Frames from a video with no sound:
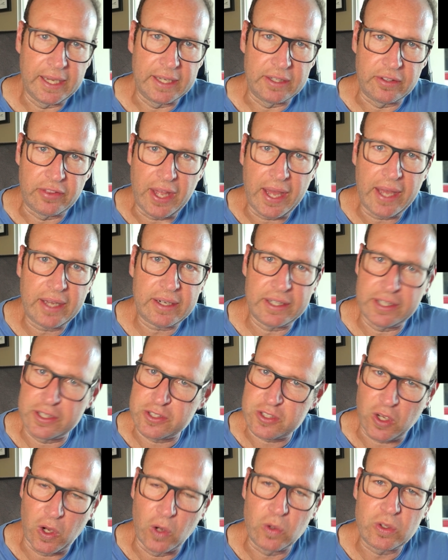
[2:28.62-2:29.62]
And that
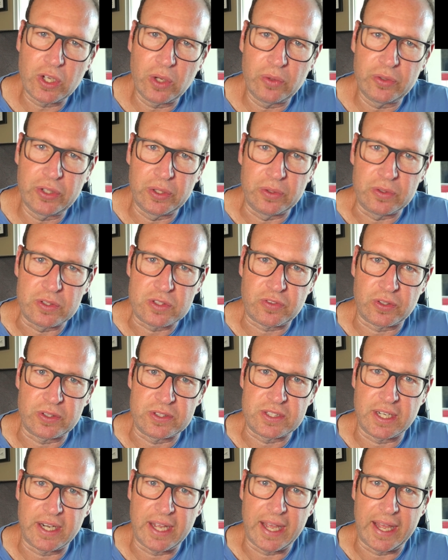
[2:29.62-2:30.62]
is HOCO News for
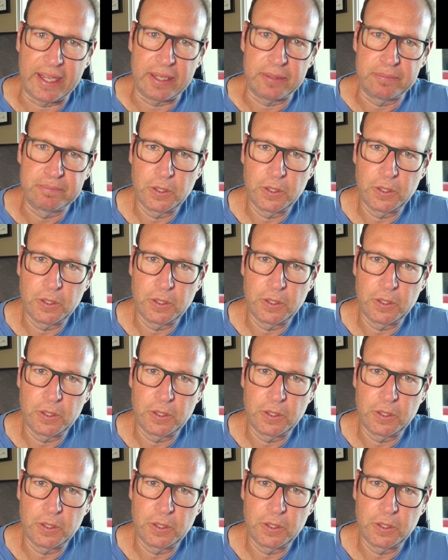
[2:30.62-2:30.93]
today.